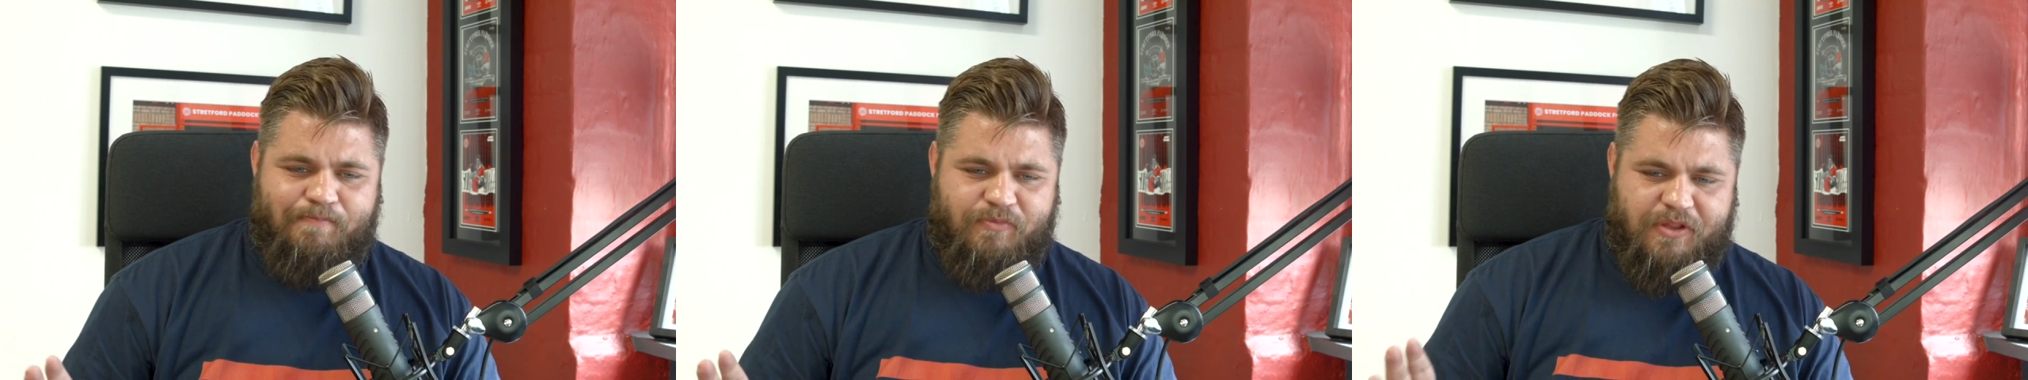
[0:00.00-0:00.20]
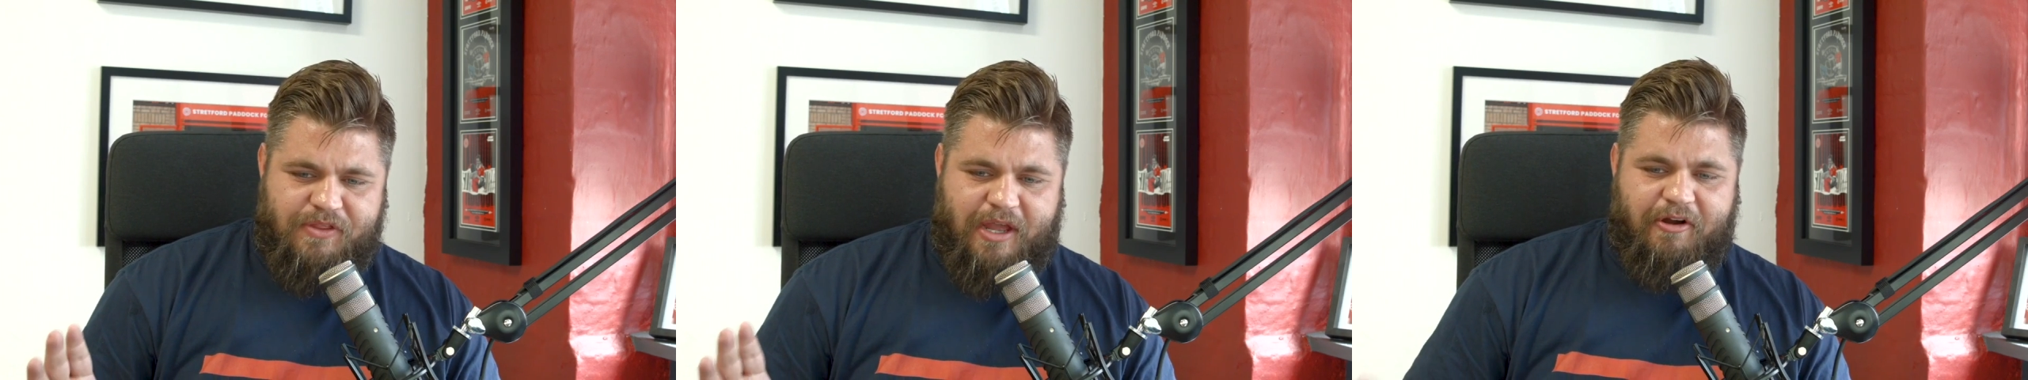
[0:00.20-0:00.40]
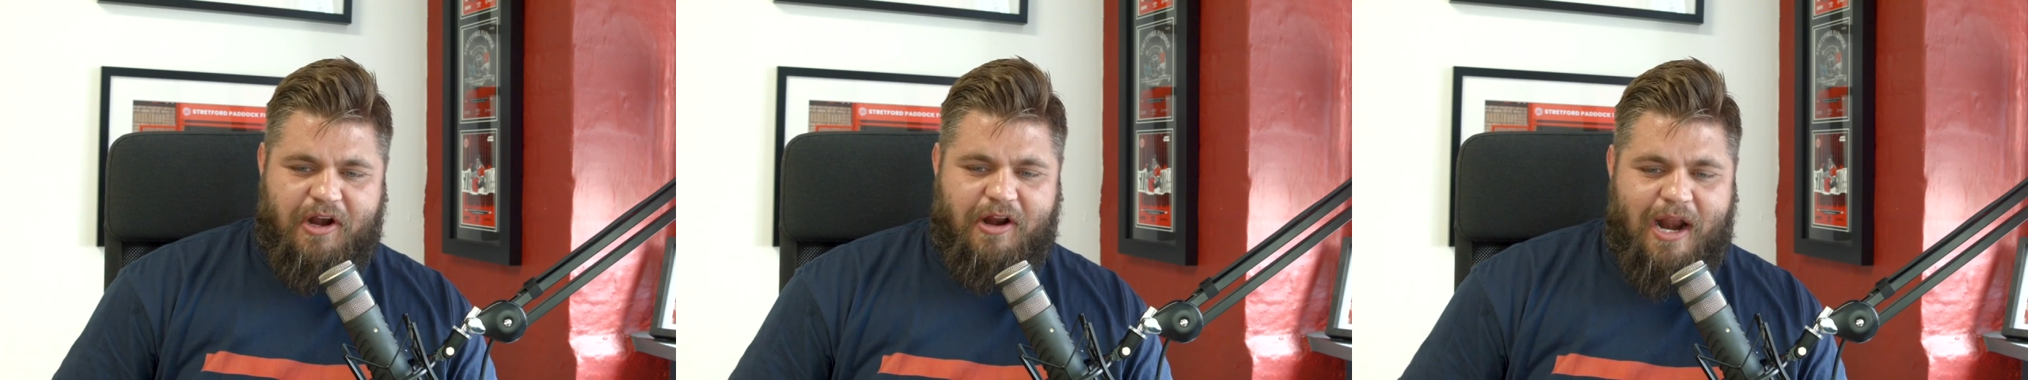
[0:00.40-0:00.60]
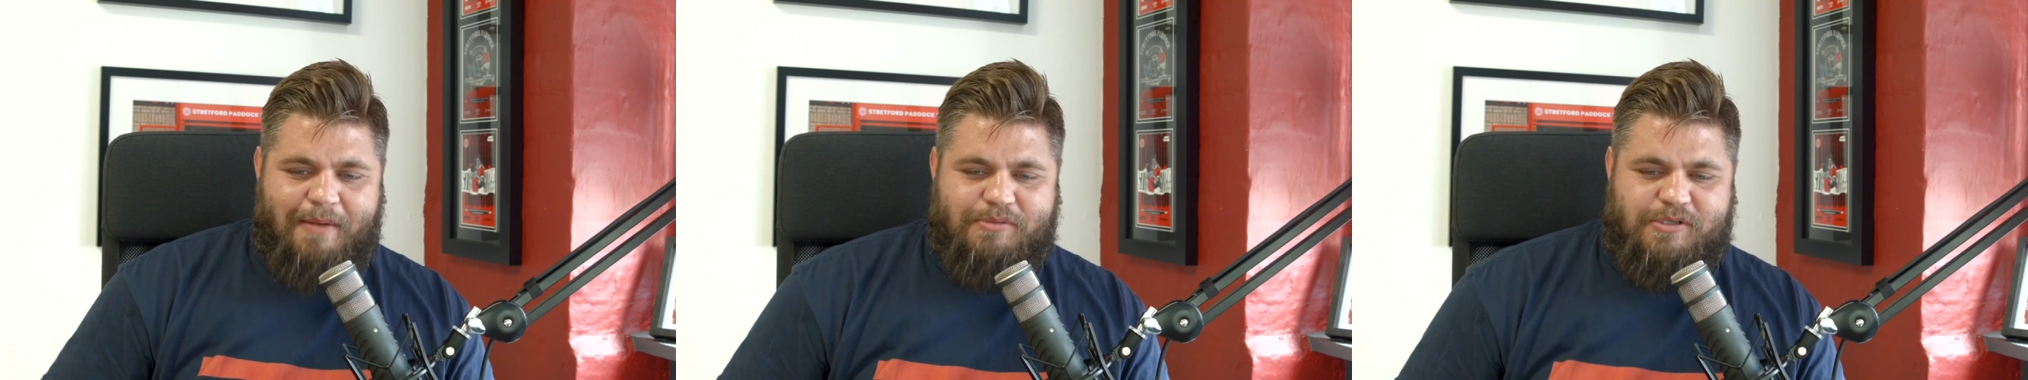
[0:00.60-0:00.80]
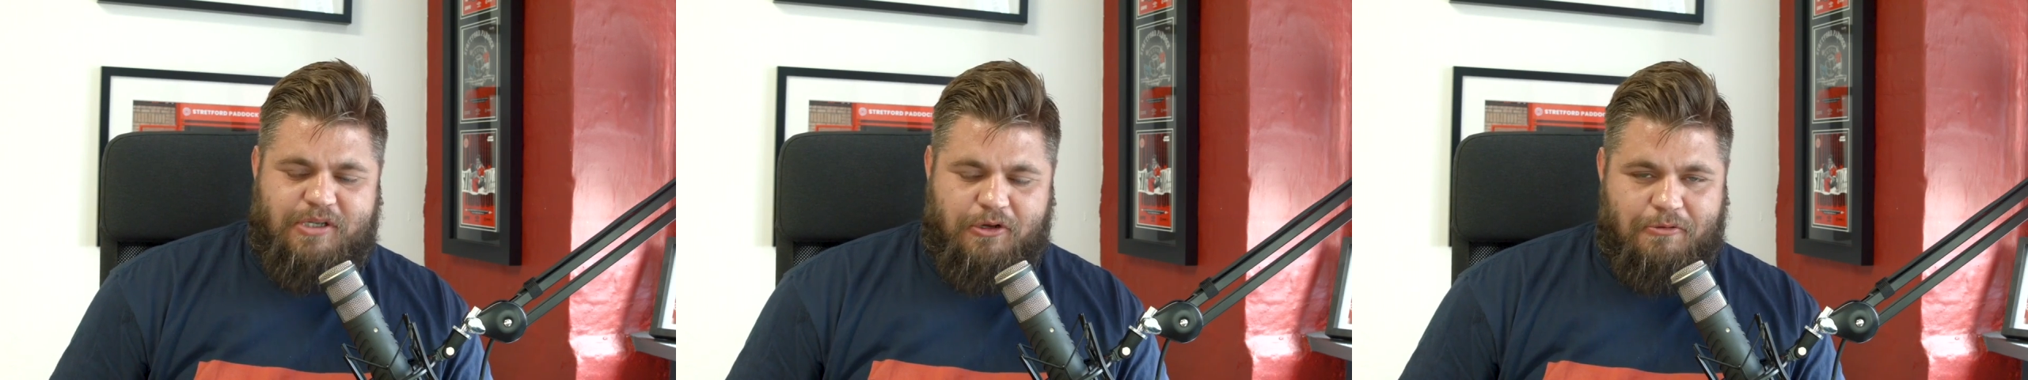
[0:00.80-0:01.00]
They're in an
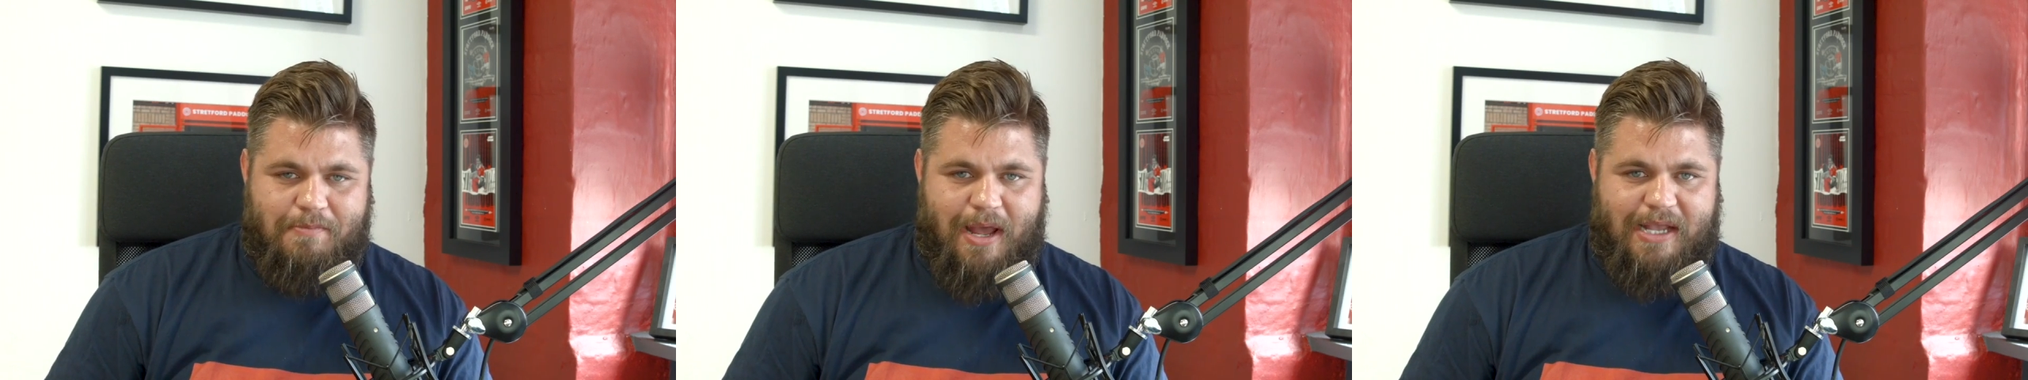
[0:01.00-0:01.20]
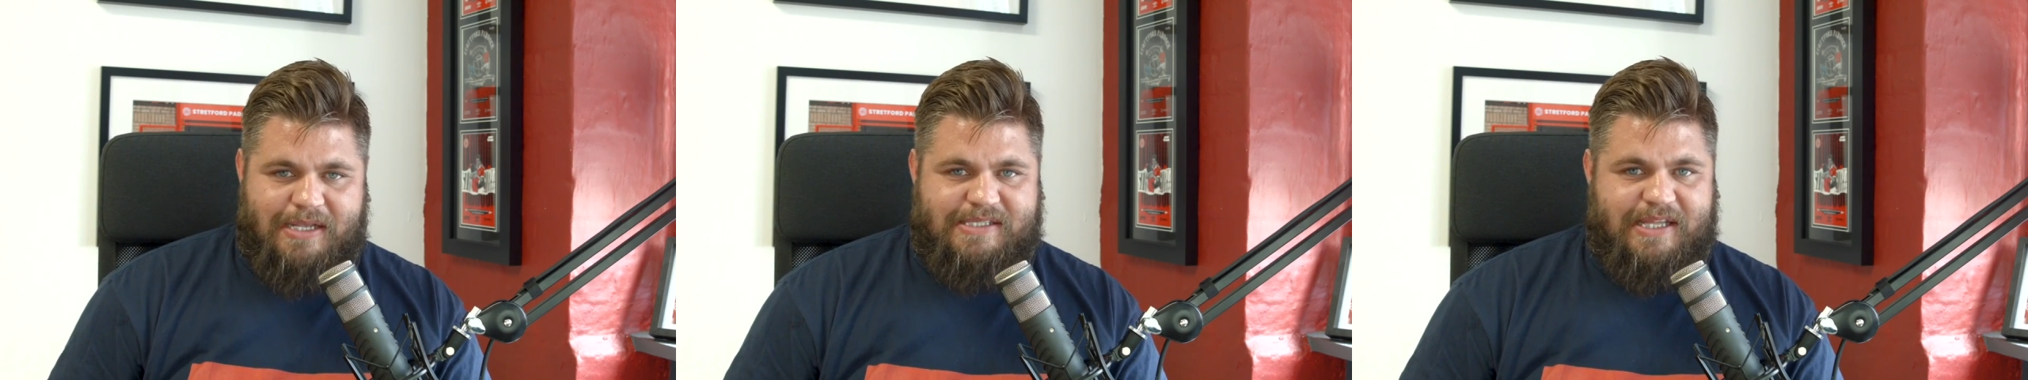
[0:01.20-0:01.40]
absolute mess.